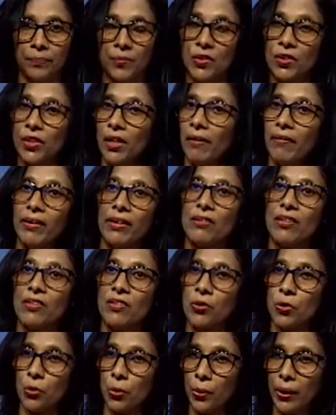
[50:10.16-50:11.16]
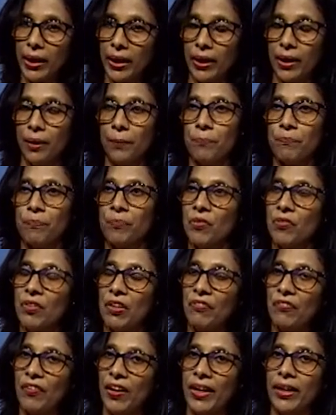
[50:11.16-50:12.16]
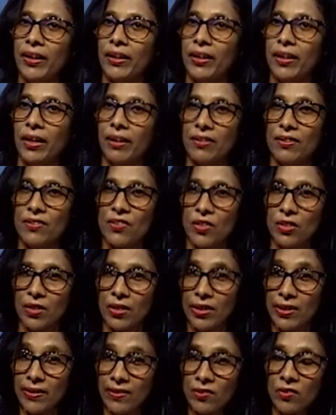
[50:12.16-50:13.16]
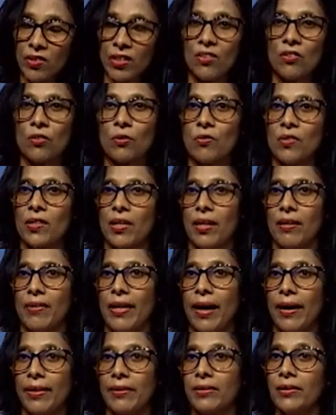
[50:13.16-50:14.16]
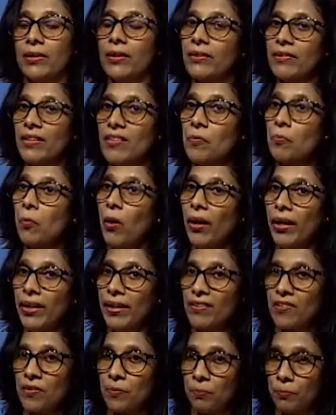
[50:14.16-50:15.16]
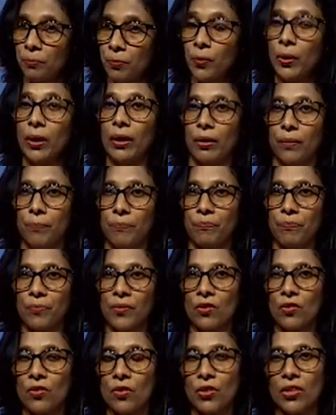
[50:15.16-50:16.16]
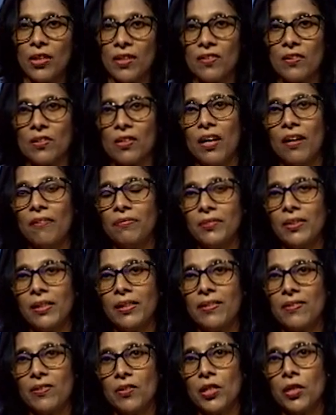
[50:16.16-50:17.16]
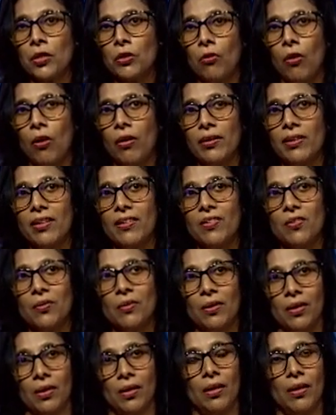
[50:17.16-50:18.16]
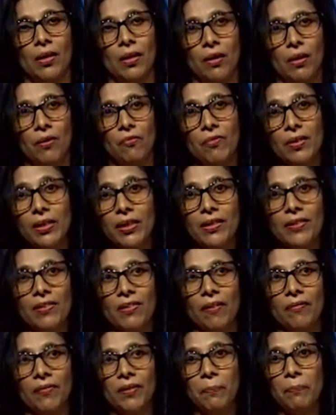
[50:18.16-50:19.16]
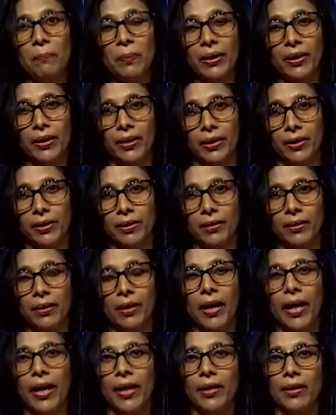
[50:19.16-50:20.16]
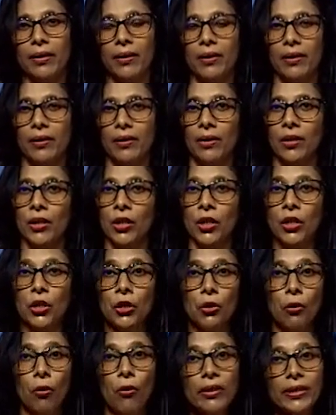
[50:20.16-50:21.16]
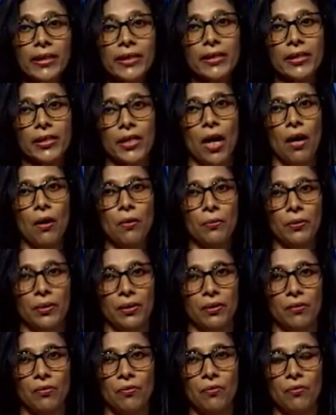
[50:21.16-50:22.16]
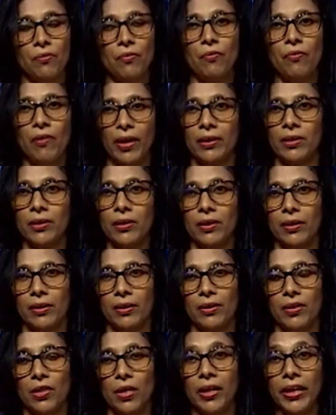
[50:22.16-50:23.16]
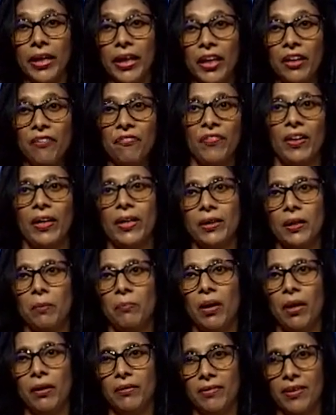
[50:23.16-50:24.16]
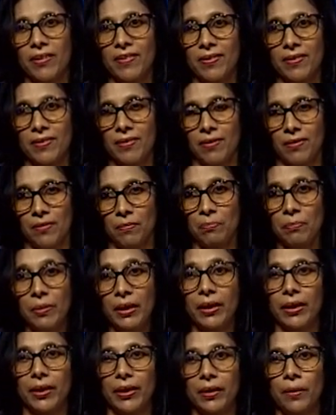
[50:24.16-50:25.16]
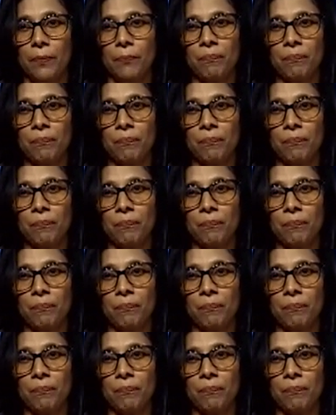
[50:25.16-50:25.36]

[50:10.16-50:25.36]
Children, in the story, we find another instance to say that this boy is poor. So, just after listening to all these words of the bird and noting down what he felt about this bird,